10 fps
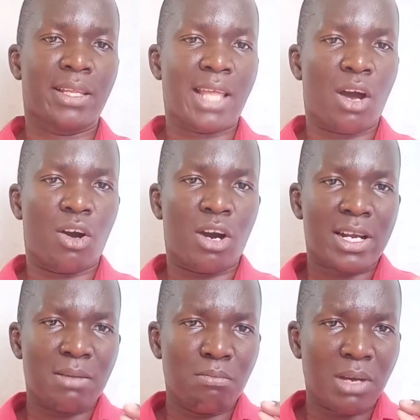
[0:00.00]
Now
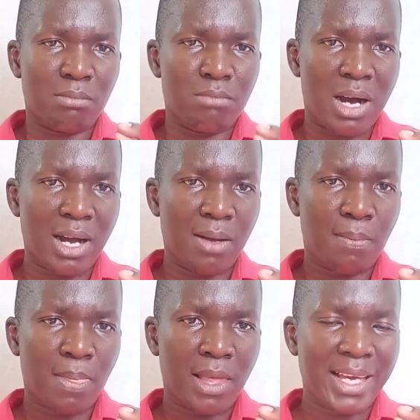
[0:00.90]
remember,
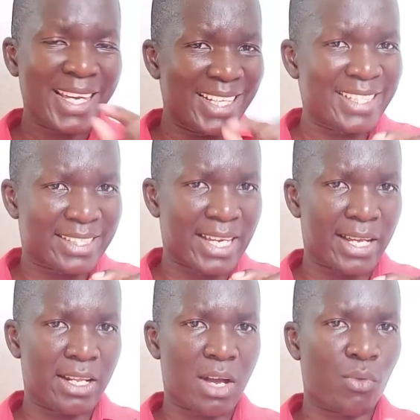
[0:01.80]
in
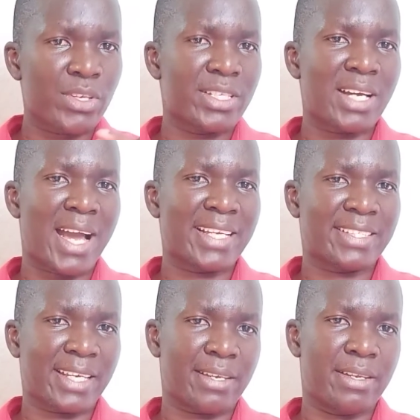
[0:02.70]
sign language, I
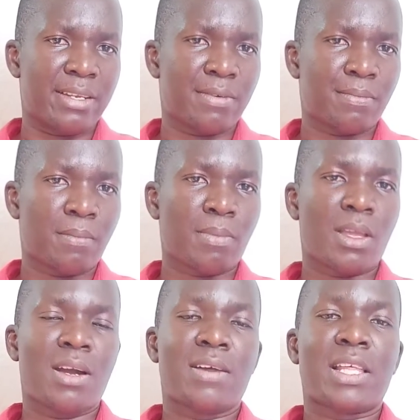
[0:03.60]
said
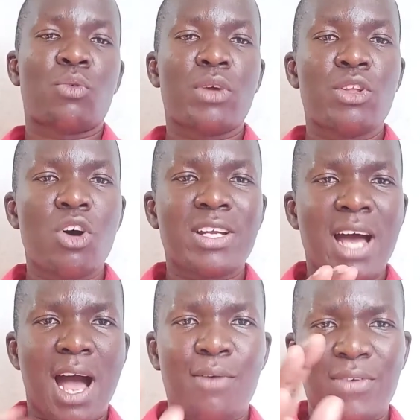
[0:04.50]
that we don't
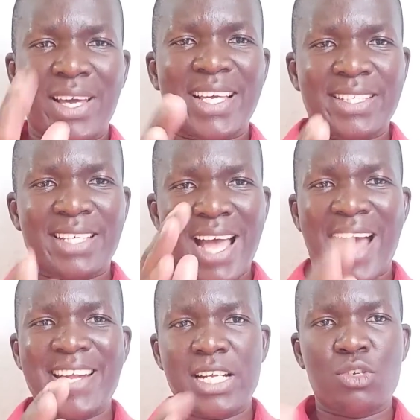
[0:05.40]
have s
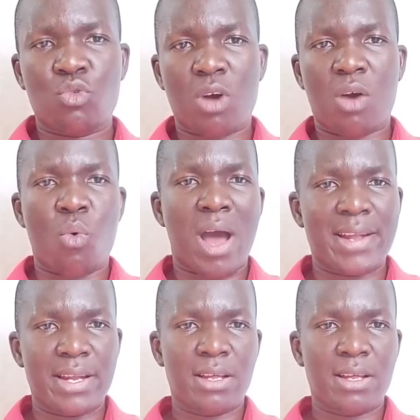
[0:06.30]
added to a word.